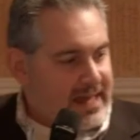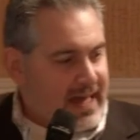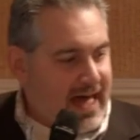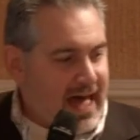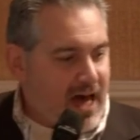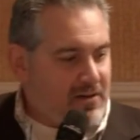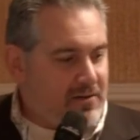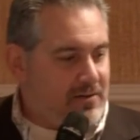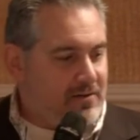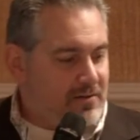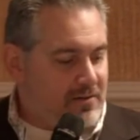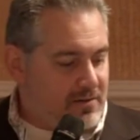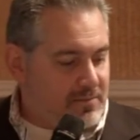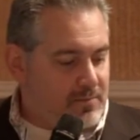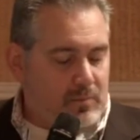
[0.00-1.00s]
uh,
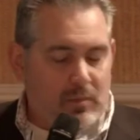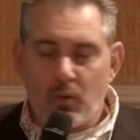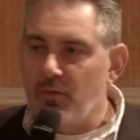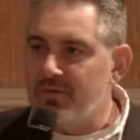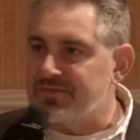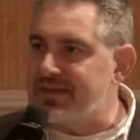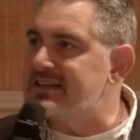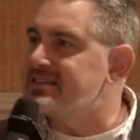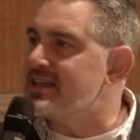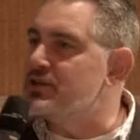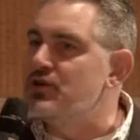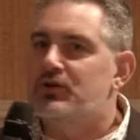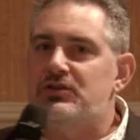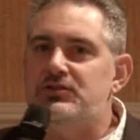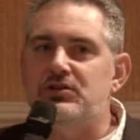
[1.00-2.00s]
things that
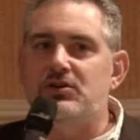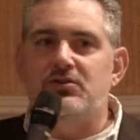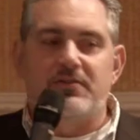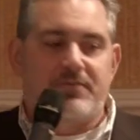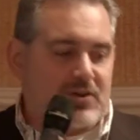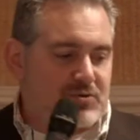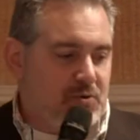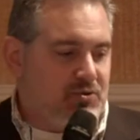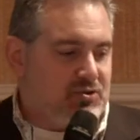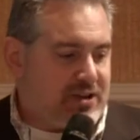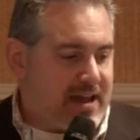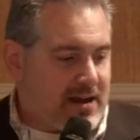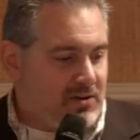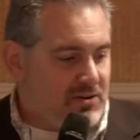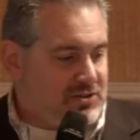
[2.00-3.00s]
you can do. The visual
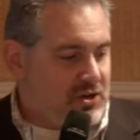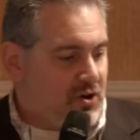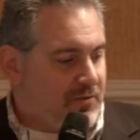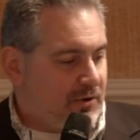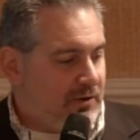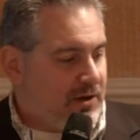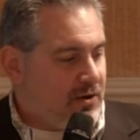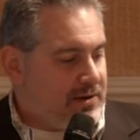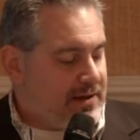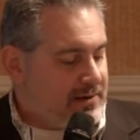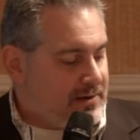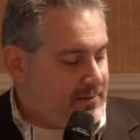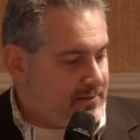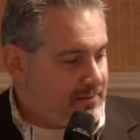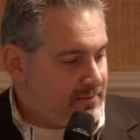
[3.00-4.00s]
channel is
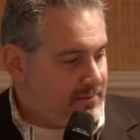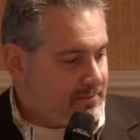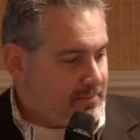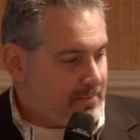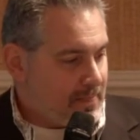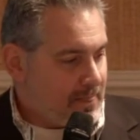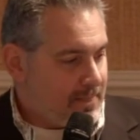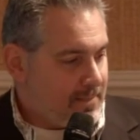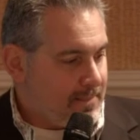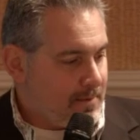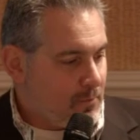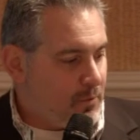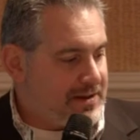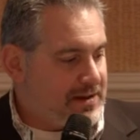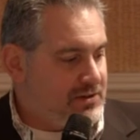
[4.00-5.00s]
overloaded.
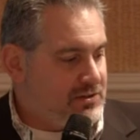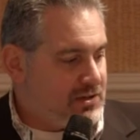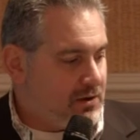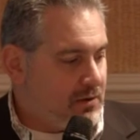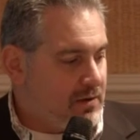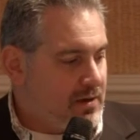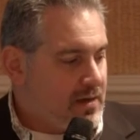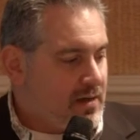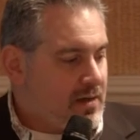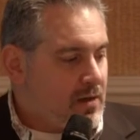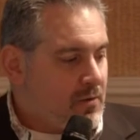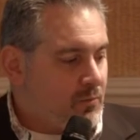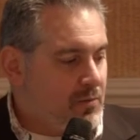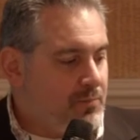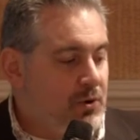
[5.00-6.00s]
What do you do?
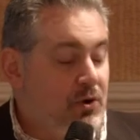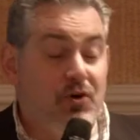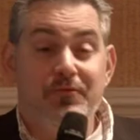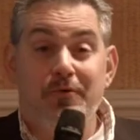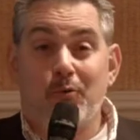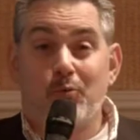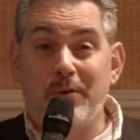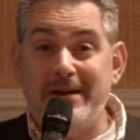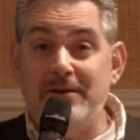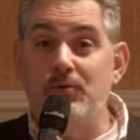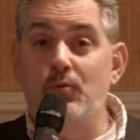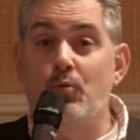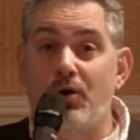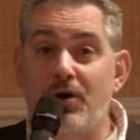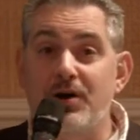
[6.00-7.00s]
Remove
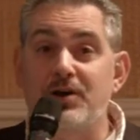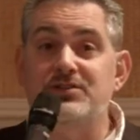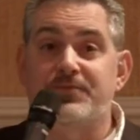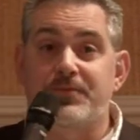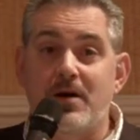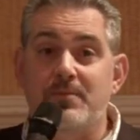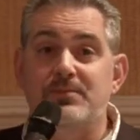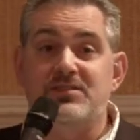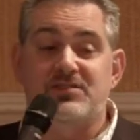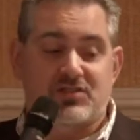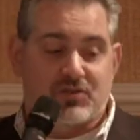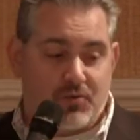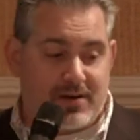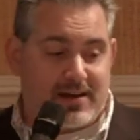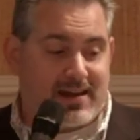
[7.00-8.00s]
written words from the
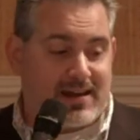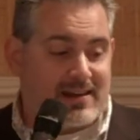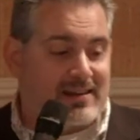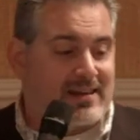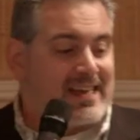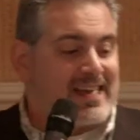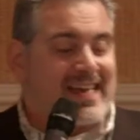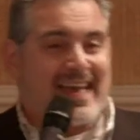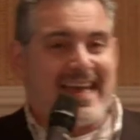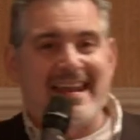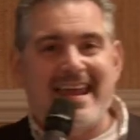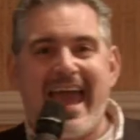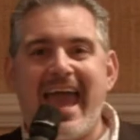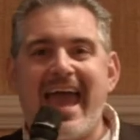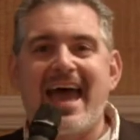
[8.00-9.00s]
screen
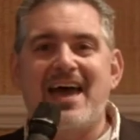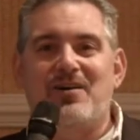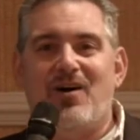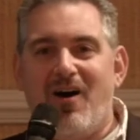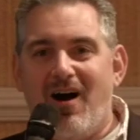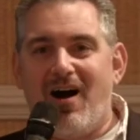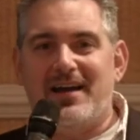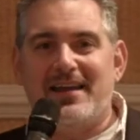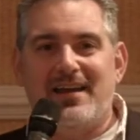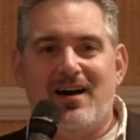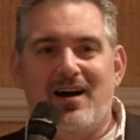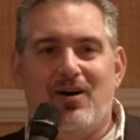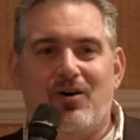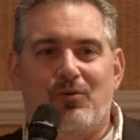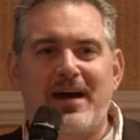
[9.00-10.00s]
and add
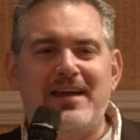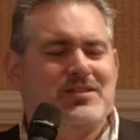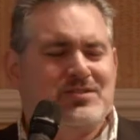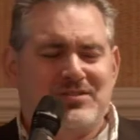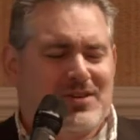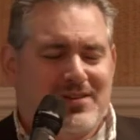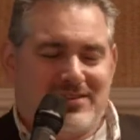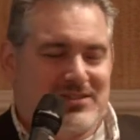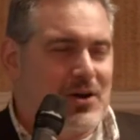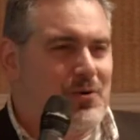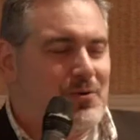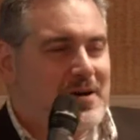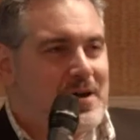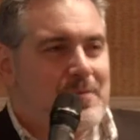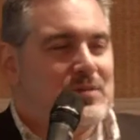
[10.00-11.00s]
audio, right?
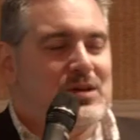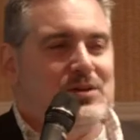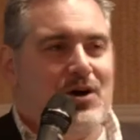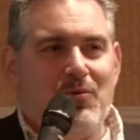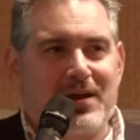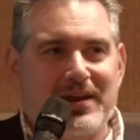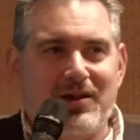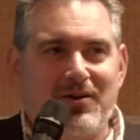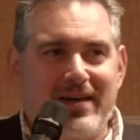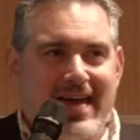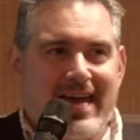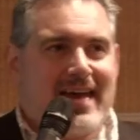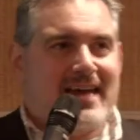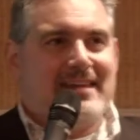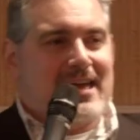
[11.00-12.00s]
So you don't want to go
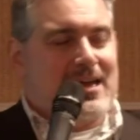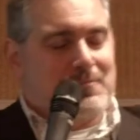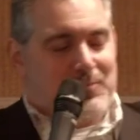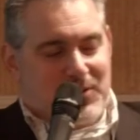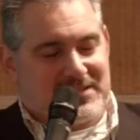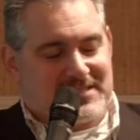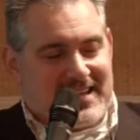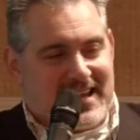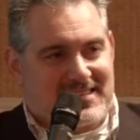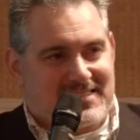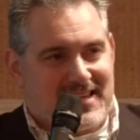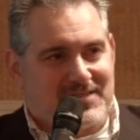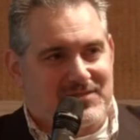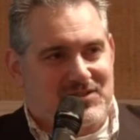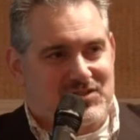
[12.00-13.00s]
ahead and text
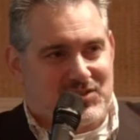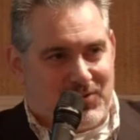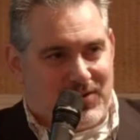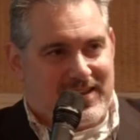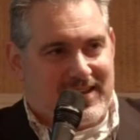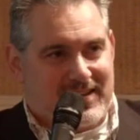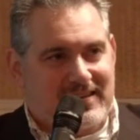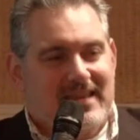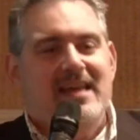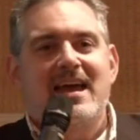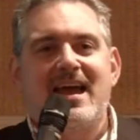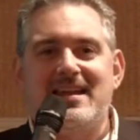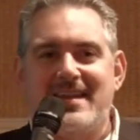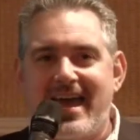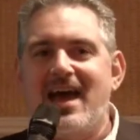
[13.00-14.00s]
on the screen
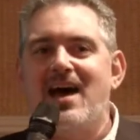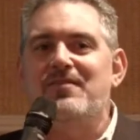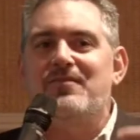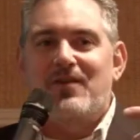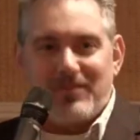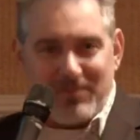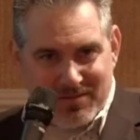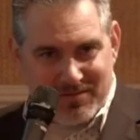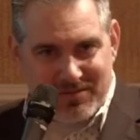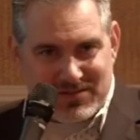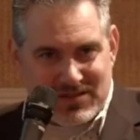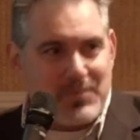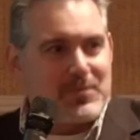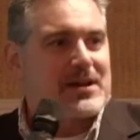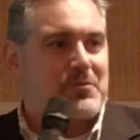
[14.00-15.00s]
and have
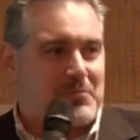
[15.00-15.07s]
somebody